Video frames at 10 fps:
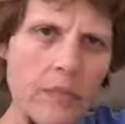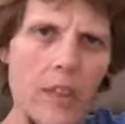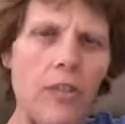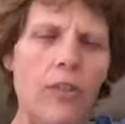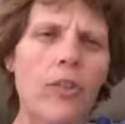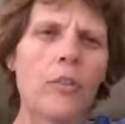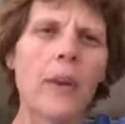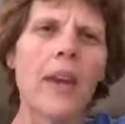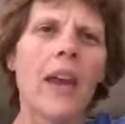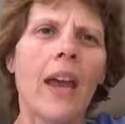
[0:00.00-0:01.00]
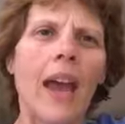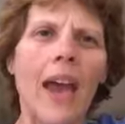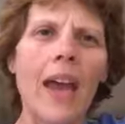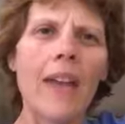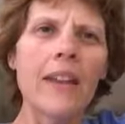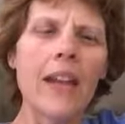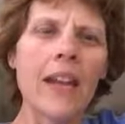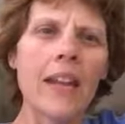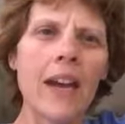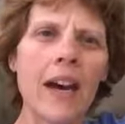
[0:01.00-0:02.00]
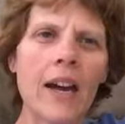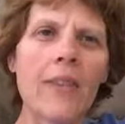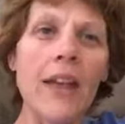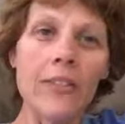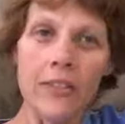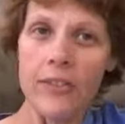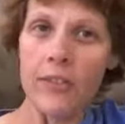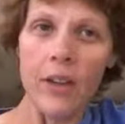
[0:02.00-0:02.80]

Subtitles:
Excuse me. And then that's,